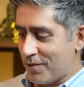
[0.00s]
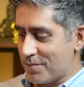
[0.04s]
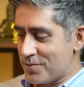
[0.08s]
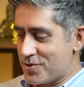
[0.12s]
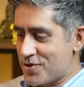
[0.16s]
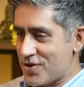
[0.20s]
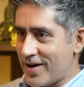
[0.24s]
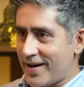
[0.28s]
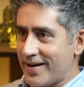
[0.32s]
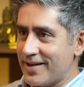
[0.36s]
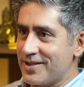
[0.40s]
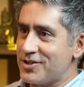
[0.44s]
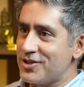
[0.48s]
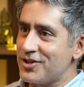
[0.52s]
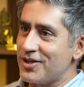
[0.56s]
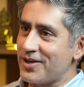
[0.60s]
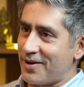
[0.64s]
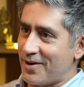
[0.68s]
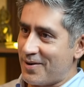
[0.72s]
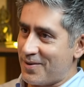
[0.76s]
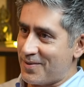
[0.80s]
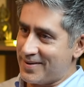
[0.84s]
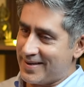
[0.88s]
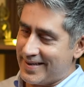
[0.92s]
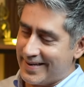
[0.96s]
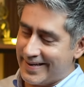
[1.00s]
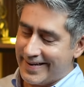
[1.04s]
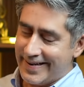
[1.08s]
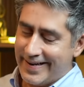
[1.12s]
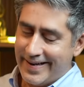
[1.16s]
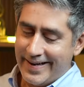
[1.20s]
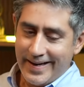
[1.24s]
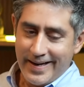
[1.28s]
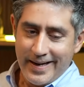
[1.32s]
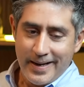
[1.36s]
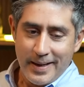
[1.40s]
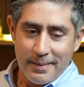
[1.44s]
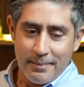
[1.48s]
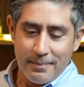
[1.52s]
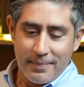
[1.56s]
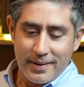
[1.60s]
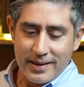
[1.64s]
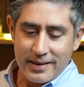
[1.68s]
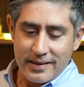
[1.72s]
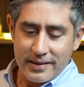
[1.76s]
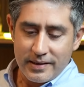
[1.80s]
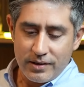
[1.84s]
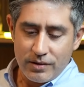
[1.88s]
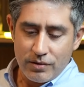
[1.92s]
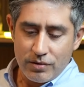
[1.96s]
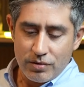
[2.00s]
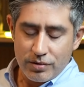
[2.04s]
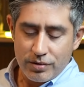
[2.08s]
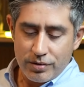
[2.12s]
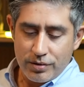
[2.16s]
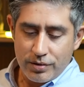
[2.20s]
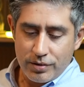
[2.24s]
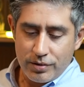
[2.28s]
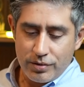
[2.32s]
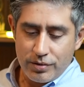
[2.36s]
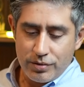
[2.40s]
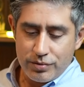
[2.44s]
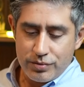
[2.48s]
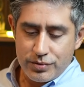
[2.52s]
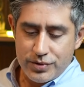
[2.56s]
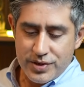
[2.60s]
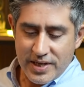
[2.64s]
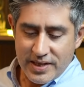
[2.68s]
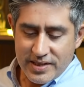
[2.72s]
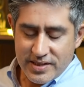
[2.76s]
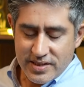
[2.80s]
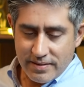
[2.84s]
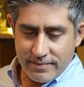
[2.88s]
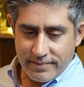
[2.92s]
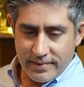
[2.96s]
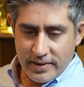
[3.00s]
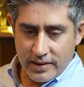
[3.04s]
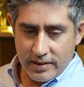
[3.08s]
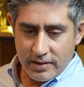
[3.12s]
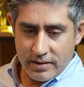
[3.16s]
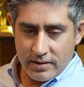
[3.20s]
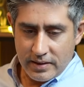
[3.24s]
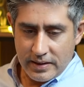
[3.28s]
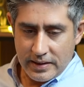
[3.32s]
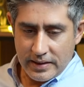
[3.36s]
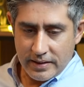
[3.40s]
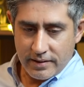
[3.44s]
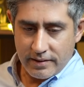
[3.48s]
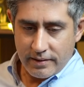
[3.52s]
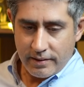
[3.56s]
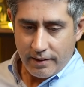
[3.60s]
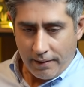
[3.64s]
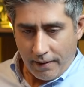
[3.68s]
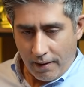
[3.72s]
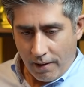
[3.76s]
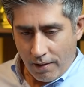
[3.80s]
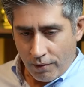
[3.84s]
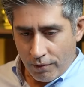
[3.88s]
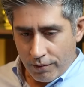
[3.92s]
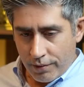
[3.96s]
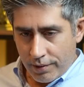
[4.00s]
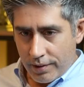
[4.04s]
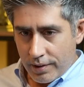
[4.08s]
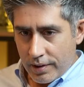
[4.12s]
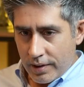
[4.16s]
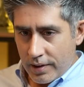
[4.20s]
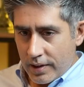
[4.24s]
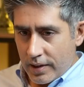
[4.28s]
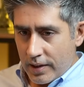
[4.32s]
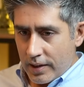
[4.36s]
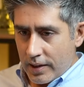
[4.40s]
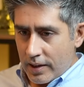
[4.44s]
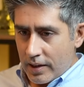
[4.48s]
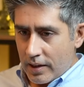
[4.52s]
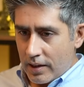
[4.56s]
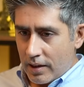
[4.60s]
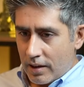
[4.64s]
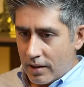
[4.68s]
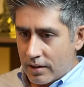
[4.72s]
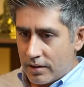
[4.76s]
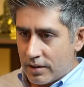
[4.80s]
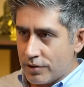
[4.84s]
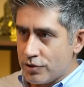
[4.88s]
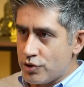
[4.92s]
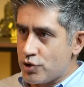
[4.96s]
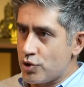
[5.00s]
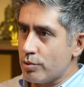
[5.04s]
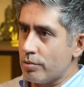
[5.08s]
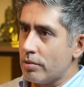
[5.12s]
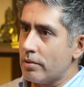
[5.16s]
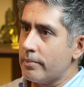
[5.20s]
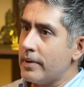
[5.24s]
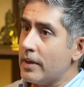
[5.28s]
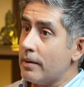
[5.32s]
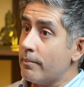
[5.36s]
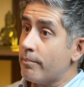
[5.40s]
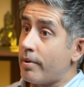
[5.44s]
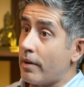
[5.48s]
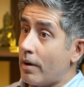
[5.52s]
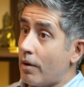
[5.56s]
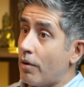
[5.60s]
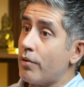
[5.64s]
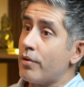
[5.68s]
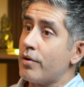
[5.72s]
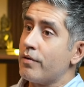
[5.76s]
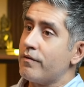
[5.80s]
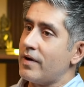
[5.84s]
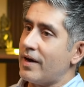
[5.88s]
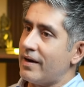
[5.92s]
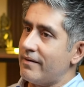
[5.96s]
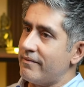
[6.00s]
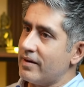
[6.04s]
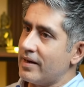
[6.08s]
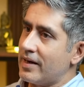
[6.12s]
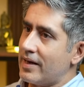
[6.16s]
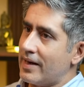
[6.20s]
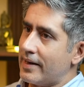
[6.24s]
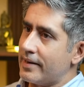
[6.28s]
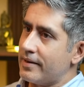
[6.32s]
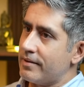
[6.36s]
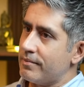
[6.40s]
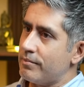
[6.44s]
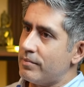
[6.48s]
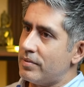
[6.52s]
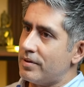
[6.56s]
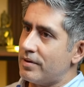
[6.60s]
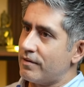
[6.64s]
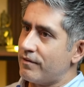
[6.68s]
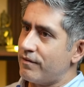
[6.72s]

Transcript: strategy around that. But you said something earlier around a consumer being proud of having an Atomberg